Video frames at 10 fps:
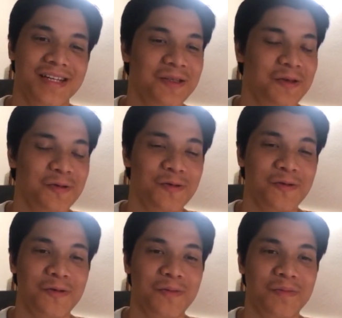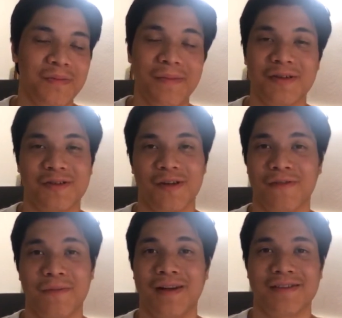to maybe solve
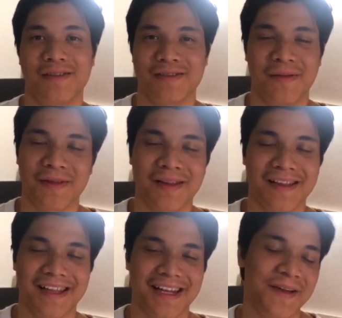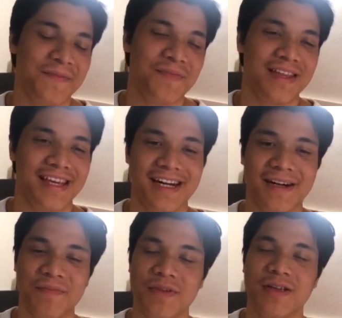a puzzle or something like that. Yeah.
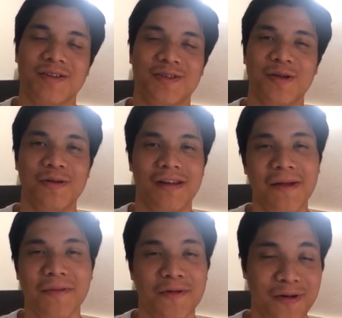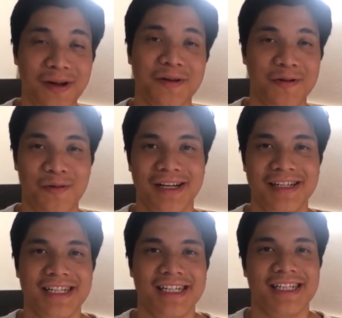So let me read you
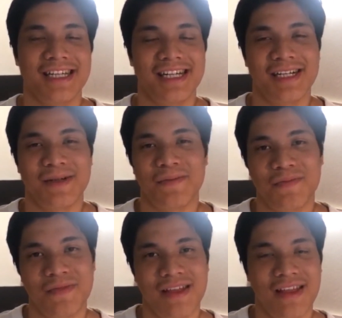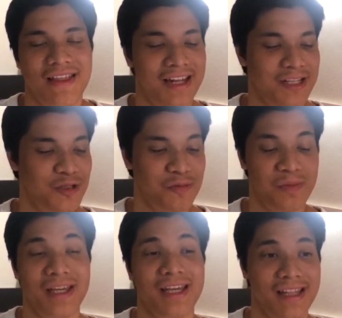one that should
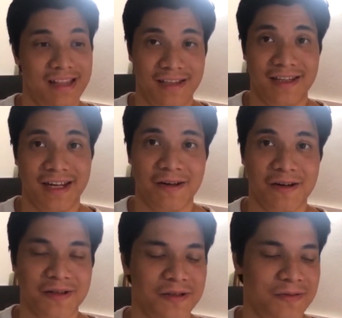be in this dialogue.